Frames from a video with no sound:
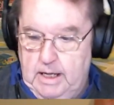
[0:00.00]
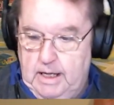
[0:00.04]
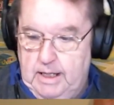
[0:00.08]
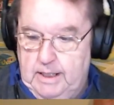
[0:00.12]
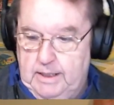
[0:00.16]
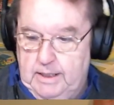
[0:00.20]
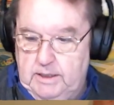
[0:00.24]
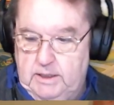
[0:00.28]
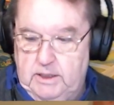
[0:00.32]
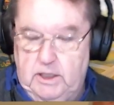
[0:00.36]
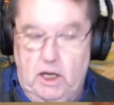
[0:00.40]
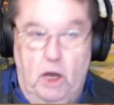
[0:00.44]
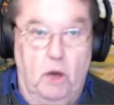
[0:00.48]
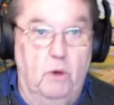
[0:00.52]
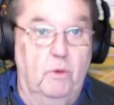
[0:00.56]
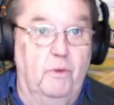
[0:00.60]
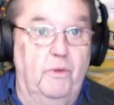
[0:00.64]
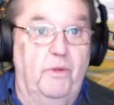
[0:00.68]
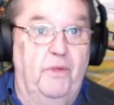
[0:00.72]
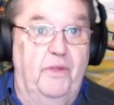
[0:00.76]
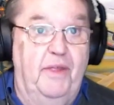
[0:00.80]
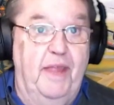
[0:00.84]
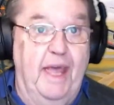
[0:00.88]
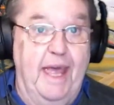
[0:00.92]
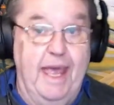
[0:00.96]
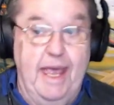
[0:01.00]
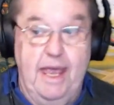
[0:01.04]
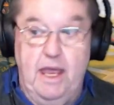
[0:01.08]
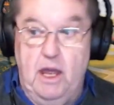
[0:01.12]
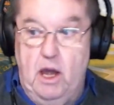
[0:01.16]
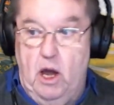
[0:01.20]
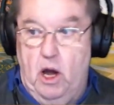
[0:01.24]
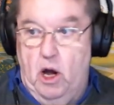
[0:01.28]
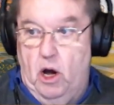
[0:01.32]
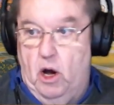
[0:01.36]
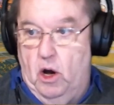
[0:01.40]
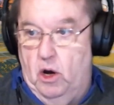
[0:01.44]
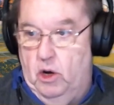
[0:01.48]
So they
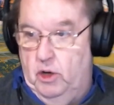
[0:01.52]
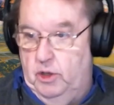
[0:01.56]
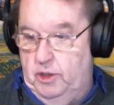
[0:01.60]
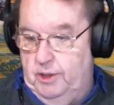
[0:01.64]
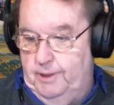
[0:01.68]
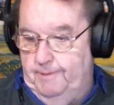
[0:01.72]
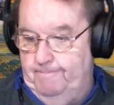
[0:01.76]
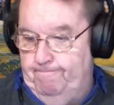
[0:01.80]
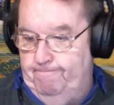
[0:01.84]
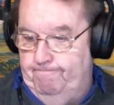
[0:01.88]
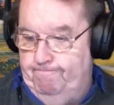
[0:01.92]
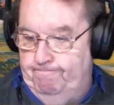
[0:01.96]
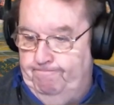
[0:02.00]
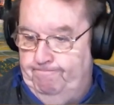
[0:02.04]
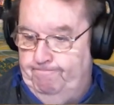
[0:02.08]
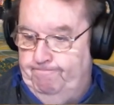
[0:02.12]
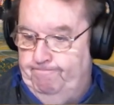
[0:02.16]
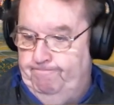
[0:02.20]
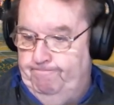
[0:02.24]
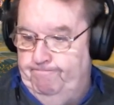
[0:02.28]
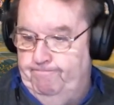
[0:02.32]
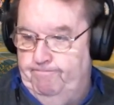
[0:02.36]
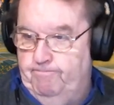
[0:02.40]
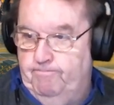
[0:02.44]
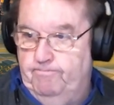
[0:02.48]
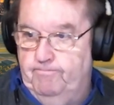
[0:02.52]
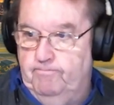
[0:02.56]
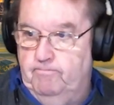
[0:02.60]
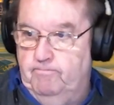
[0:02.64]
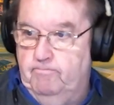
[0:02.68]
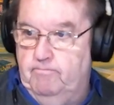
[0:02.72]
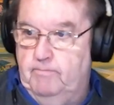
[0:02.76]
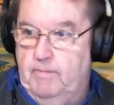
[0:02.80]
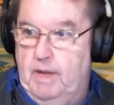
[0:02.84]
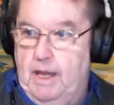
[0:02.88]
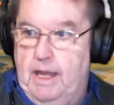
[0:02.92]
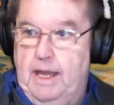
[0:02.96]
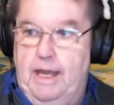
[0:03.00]
are
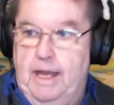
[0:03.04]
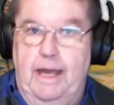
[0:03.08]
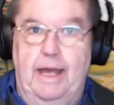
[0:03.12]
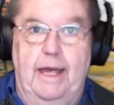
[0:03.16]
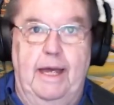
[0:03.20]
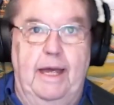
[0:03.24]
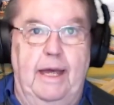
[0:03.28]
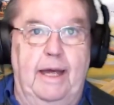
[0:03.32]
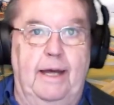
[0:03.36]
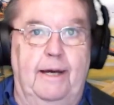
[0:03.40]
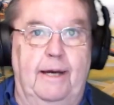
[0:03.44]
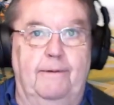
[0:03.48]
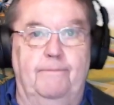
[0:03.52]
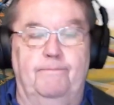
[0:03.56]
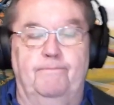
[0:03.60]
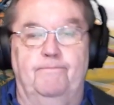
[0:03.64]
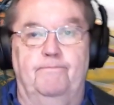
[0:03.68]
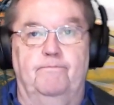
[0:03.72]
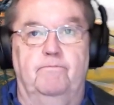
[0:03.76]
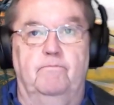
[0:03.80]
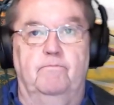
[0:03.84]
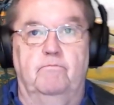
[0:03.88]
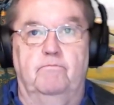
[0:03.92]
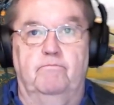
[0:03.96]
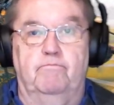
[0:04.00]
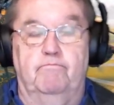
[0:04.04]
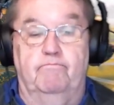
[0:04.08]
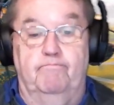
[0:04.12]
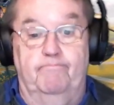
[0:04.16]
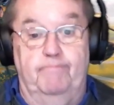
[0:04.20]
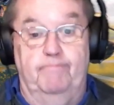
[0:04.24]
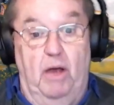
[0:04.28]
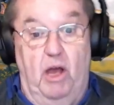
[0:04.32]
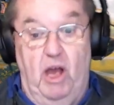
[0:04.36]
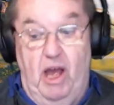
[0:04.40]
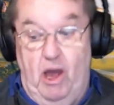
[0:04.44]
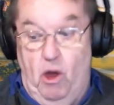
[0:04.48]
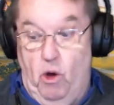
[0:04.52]
on
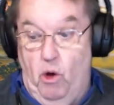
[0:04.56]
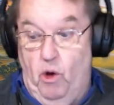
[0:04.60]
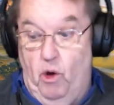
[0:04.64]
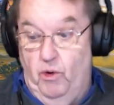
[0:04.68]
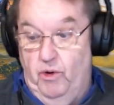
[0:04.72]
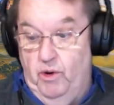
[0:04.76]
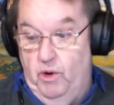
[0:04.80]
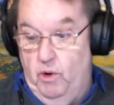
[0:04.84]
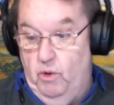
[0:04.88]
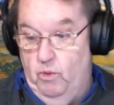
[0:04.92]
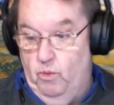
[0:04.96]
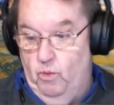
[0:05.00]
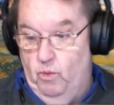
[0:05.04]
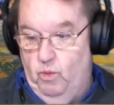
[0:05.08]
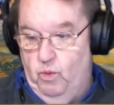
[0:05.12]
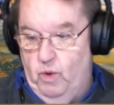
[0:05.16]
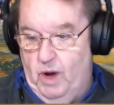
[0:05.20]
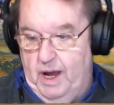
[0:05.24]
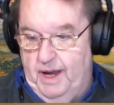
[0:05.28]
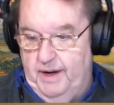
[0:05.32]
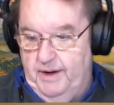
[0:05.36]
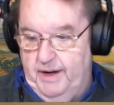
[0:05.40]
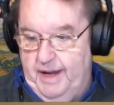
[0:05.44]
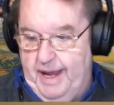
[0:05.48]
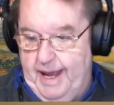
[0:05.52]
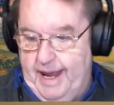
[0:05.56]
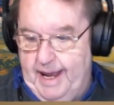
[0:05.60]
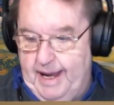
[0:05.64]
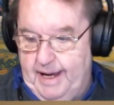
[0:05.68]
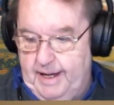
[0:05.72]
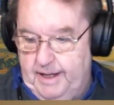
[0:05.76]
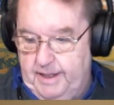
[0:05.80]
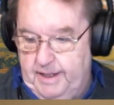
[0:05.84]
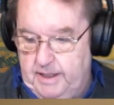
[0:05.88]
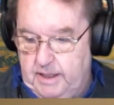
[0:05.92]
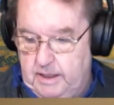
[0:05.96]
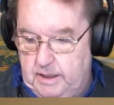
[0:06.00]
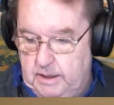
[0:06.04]
one
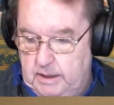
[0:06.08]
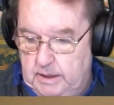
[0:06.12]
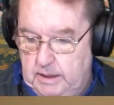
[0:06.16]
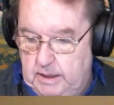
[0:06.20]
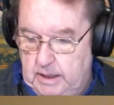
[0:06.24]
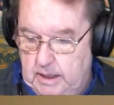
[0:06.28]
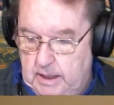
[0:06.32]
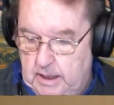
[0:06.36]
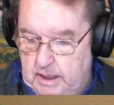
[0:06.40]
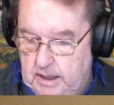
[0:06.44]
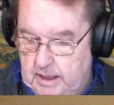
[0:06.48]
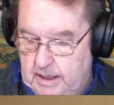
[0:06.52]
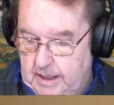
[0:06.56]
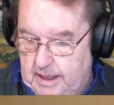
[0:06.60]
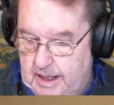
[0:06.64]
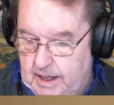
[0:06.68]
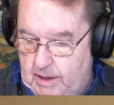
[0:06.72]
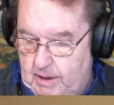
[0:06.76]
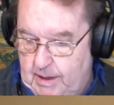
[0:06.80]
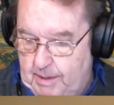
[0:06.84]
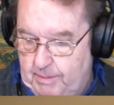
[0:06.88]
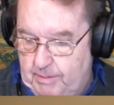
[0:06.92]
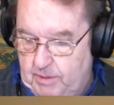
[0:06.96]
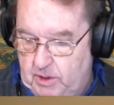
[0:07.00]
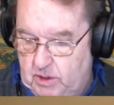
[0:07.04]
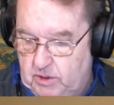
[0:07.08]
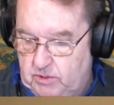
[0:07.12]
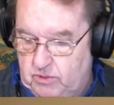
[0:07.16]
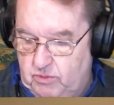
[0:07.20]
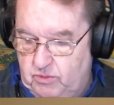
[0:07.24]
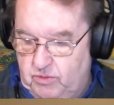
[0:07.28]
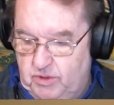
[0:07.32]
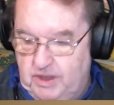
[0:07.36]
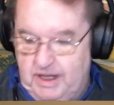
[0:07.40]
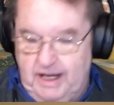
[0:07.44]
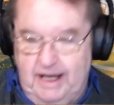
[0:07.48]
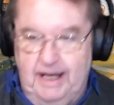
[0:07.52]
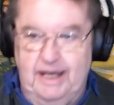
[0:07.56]
end. Now I'm
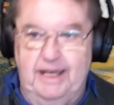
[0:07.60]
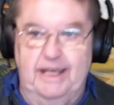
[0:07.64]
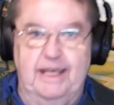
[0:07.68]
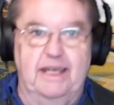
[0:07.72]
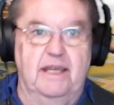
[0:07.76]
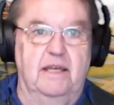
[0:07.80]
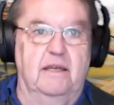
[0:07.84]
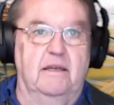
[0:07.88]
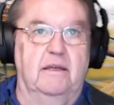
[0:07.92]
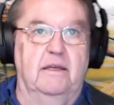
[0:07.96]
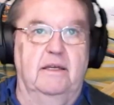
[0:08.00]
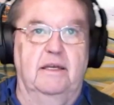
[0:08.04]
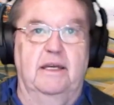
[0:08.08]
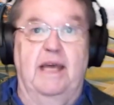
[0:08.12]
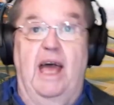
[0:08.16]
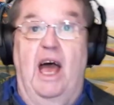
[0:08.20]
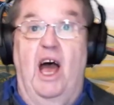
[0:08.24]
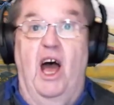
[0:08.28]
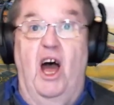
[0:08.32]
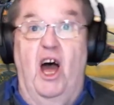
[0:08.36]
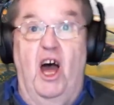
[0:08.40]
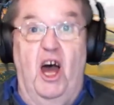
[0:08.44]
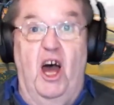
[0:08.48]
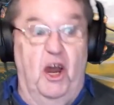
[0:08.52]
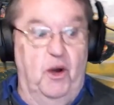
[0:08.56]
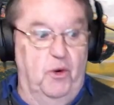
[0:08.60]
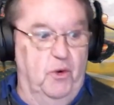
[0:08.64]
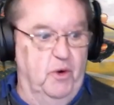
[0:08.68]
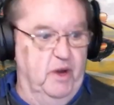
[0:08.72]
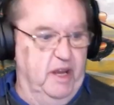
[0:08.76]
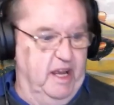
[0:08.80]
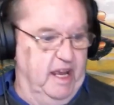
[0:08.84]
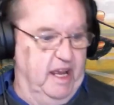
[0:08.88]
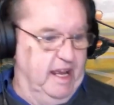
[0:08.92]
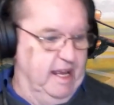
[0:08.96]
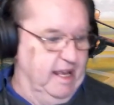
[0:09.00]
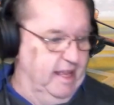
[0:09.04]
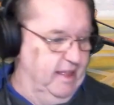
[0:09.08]
not really
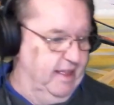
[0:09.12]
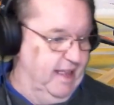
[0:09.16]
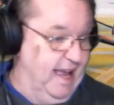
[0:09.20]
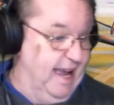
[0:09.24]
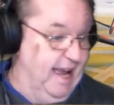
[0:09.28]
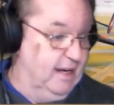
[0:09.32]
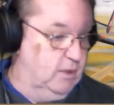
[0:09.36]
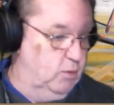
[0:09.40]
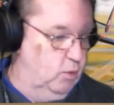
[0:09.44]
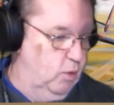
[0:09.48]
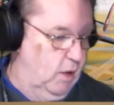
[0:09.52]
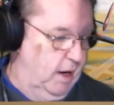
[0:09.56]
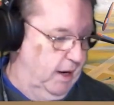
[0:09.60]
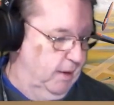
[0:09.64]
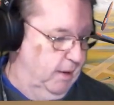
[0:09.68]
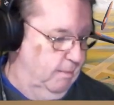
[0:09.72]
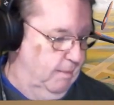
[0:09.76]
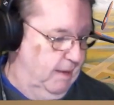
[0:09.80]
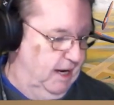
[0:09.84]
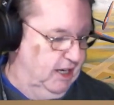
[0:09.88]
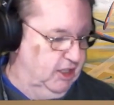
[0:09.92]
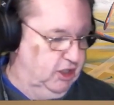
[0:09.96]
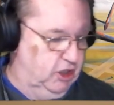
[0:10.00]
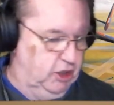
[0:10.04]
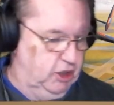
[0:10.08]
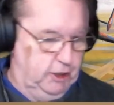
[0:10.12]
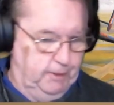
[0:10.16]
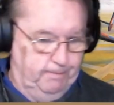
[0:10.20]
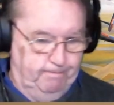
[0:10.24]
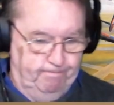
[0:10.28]
hurrying that one much.